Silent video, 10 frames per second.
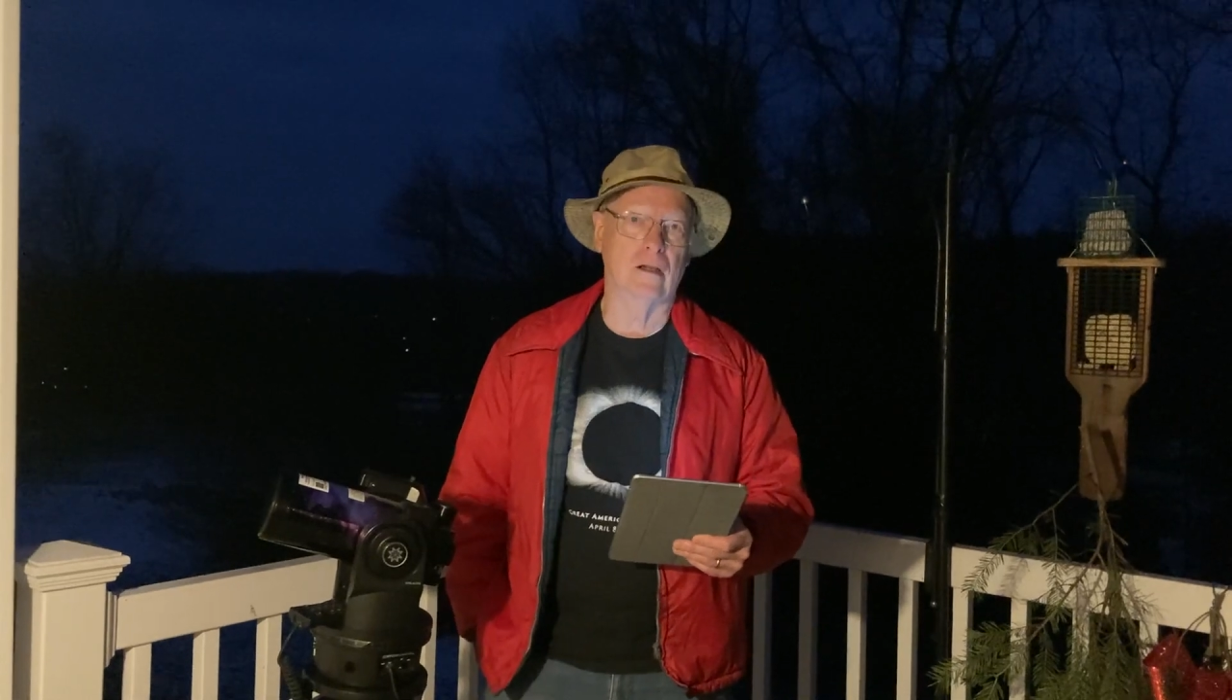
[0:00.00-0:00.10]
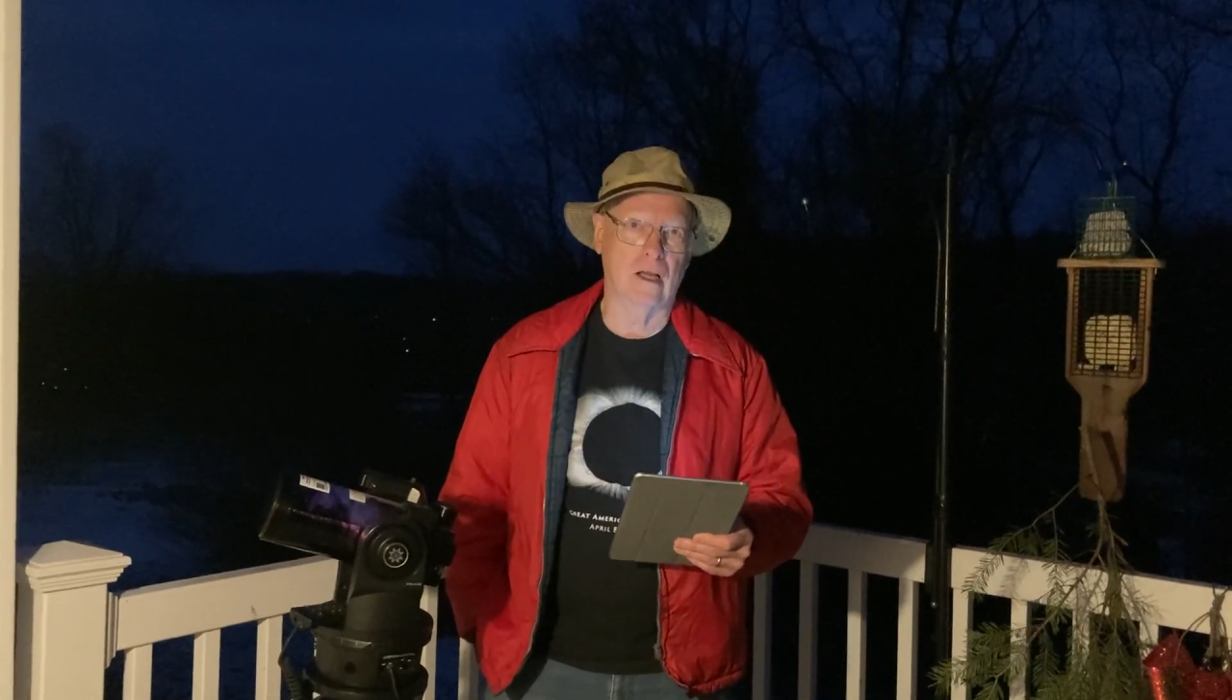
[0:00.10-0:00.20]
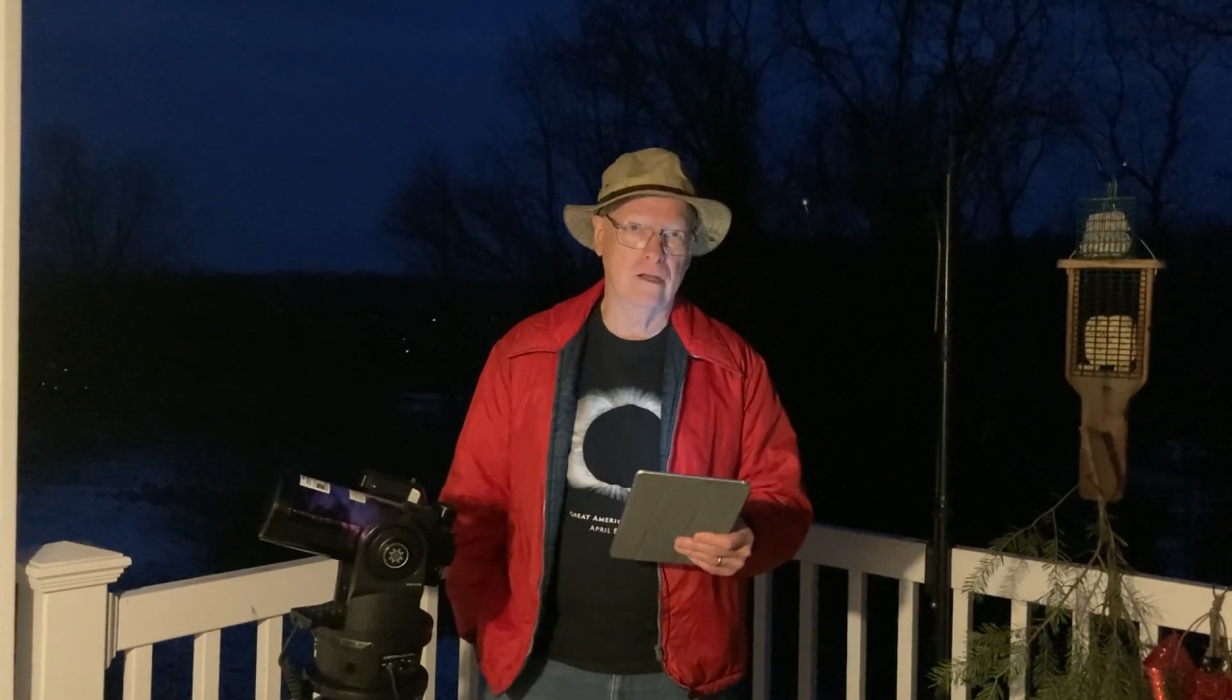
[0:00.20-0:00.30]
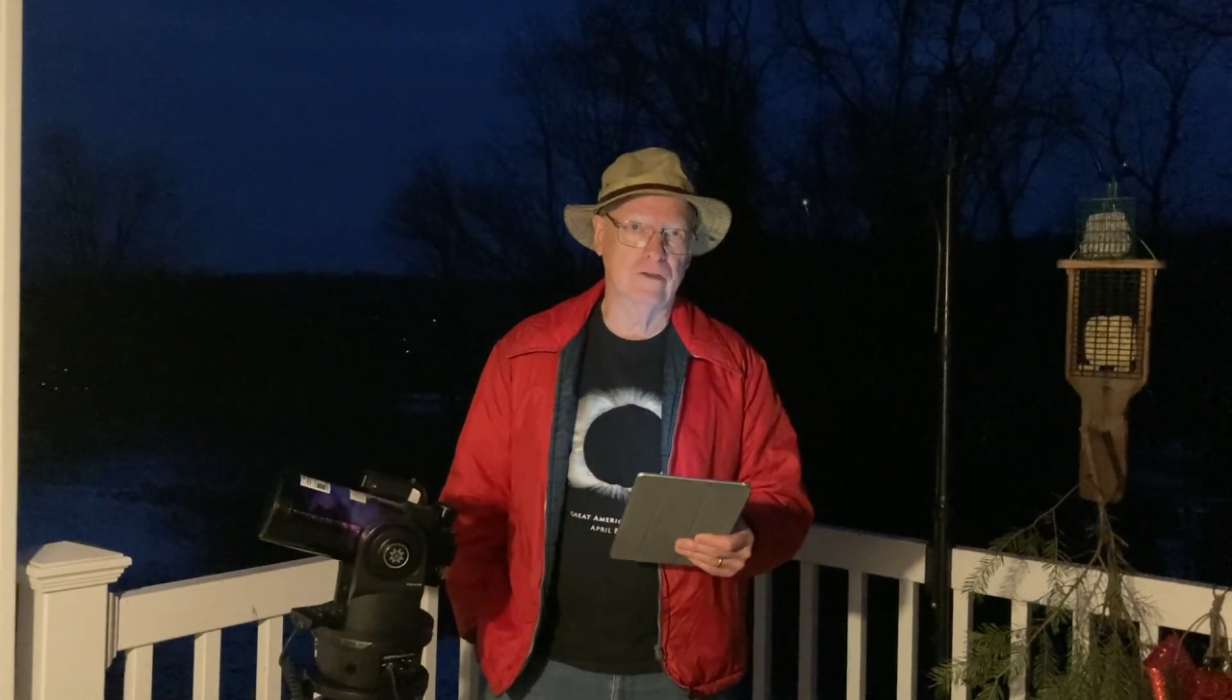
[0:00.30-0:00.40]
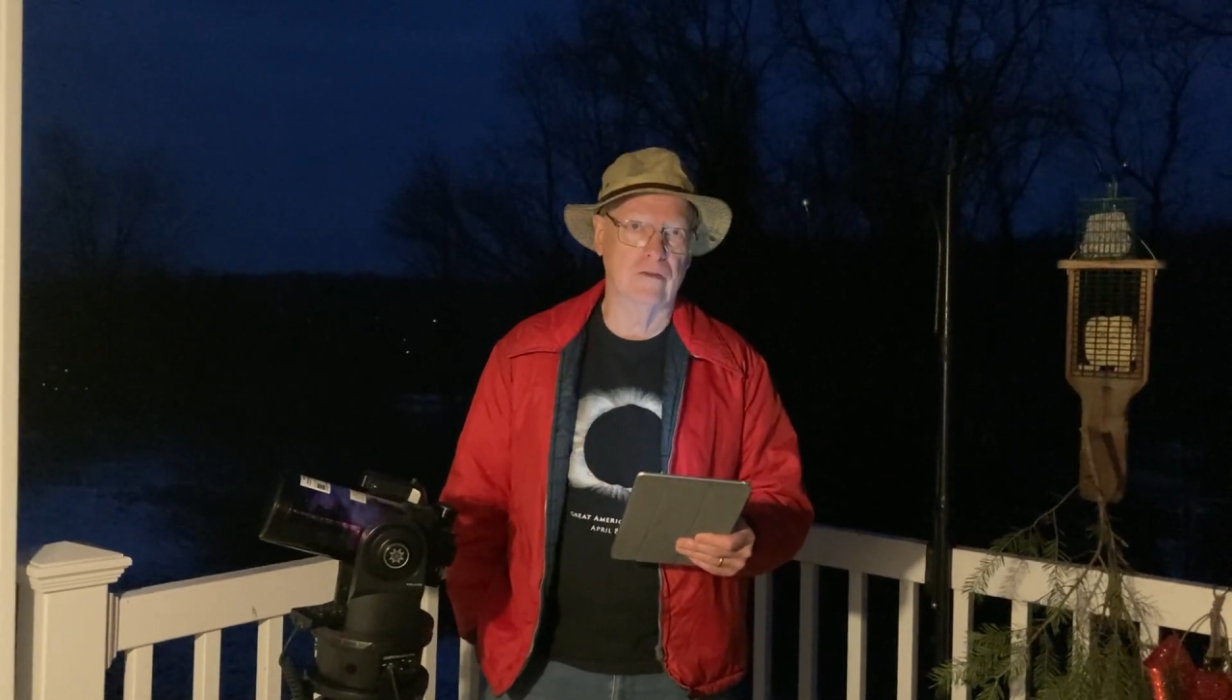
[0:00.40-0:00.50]

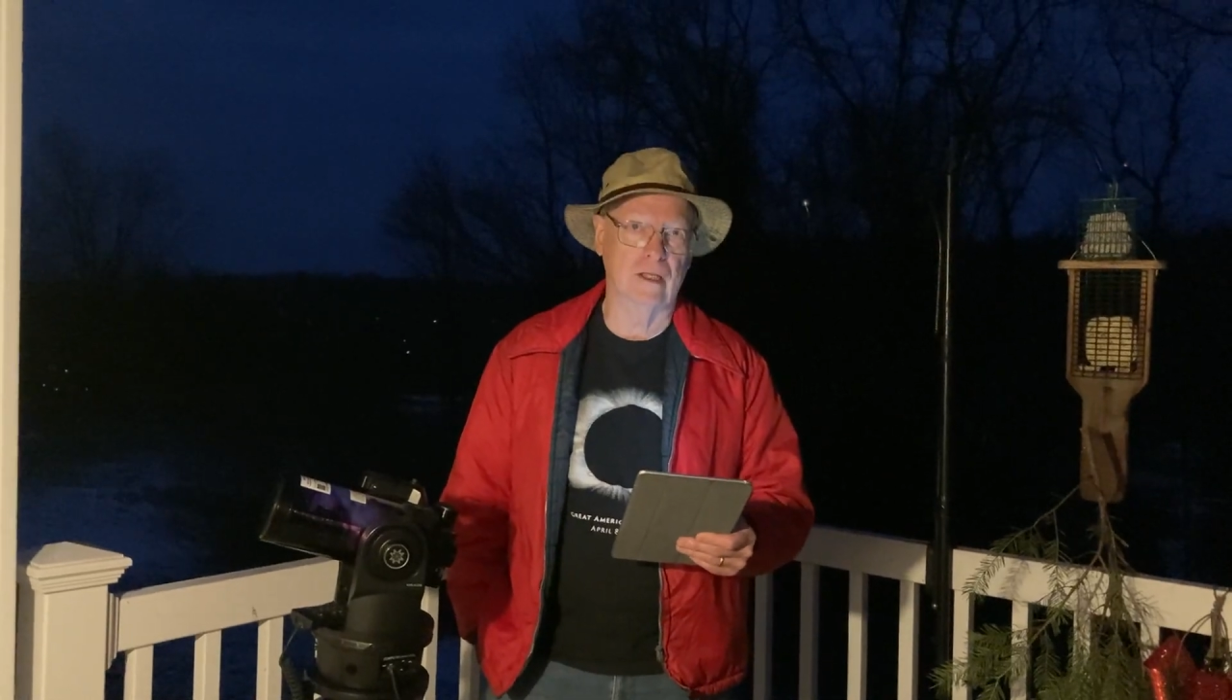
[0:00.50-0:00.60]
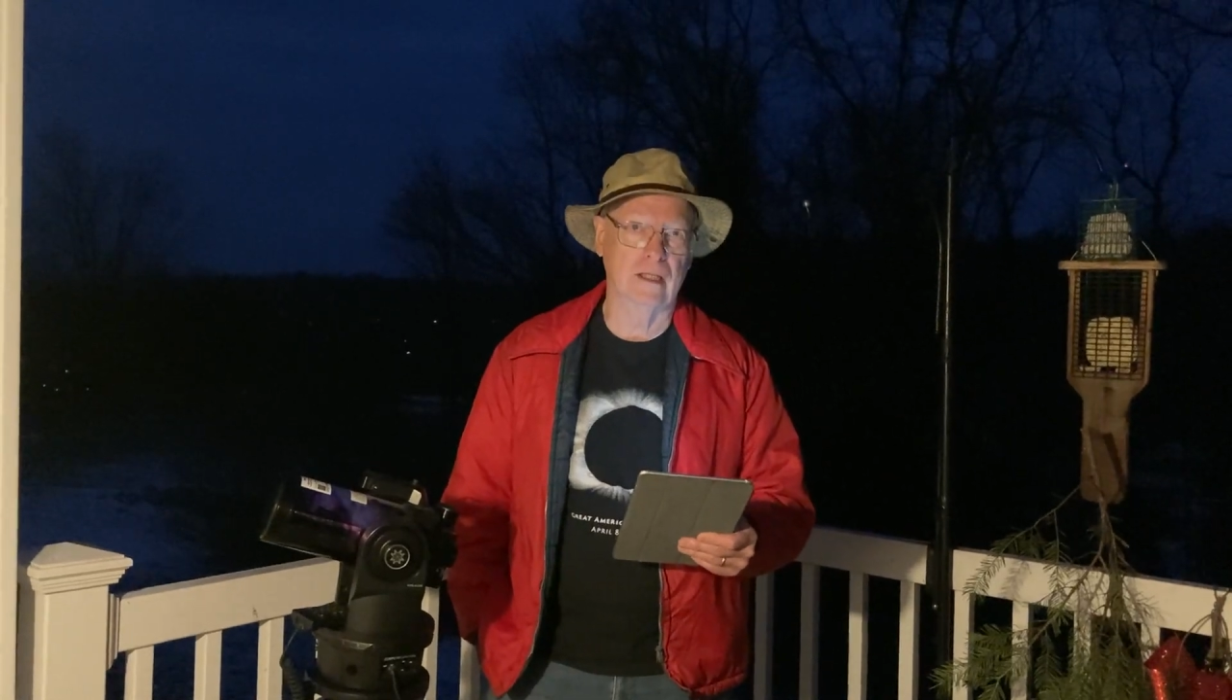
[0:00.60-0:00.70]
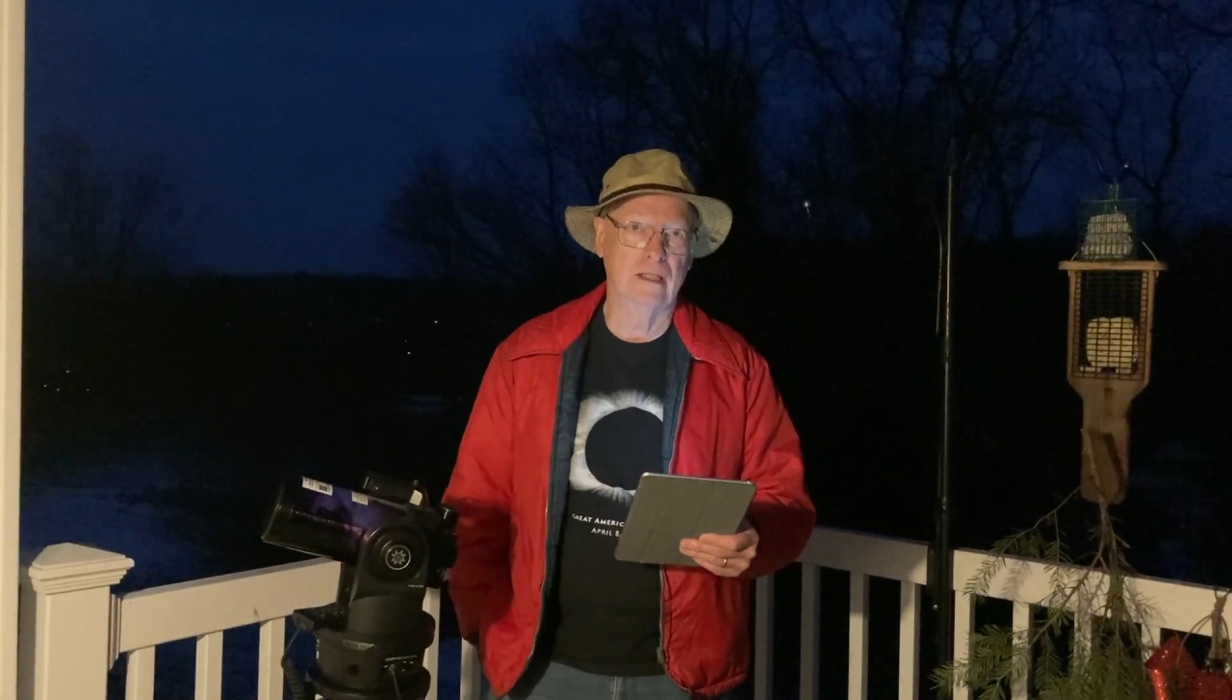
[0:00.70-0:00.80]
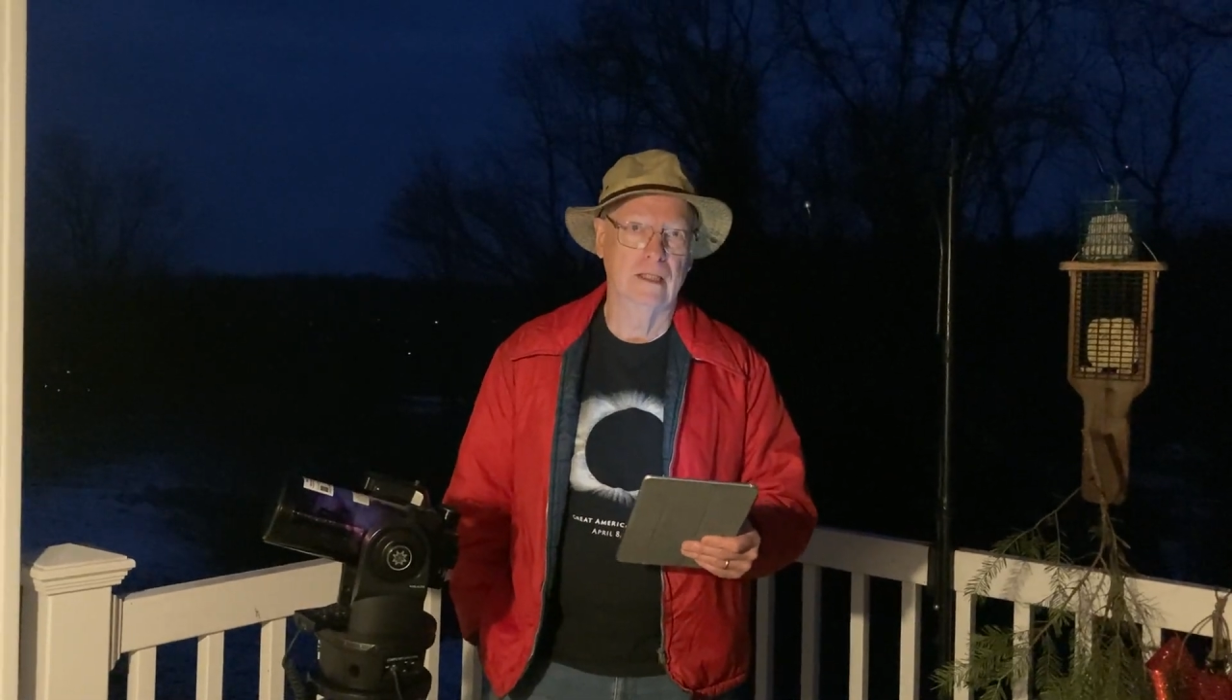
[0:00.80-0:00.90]
country